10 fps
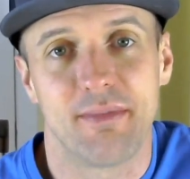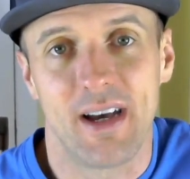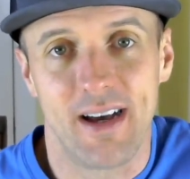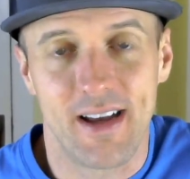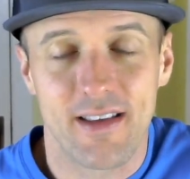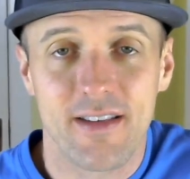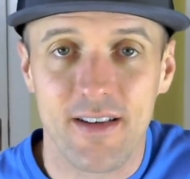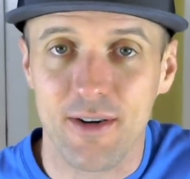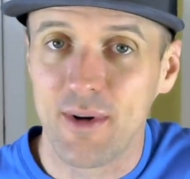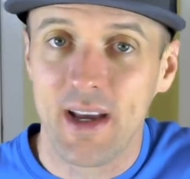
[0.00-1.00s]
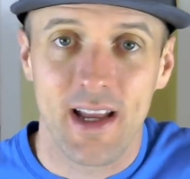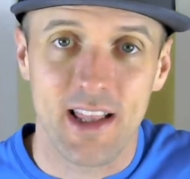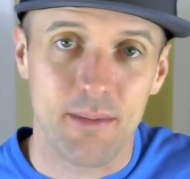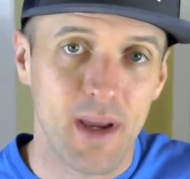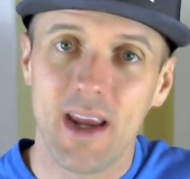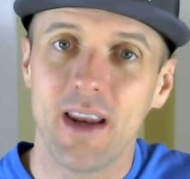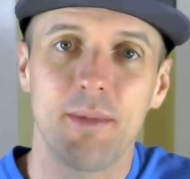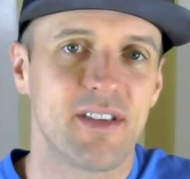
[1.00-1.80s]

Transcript: Uh, and so in the beginning,